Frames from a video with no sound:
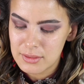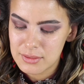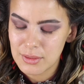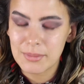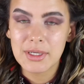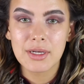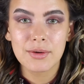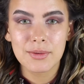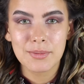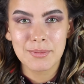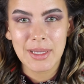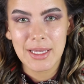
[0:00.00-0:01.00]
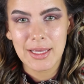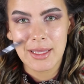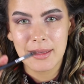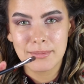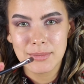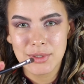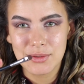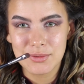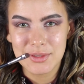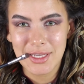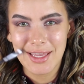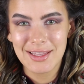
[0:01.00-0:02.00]
So I'm going to go in with my
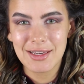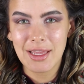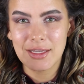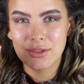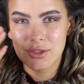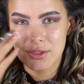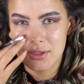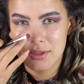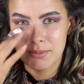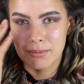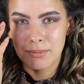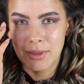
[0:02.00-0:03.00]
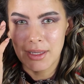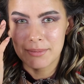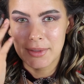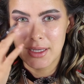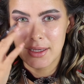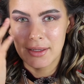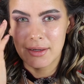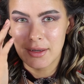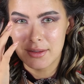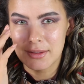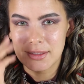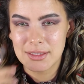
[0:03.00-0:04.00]
M210 and just plop that
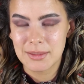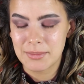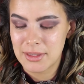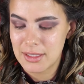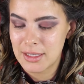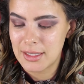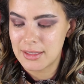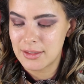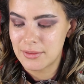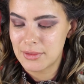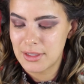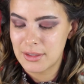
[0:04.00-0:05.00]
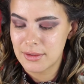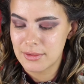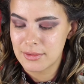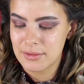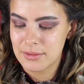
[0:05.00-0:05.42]
on the tip of the halo there.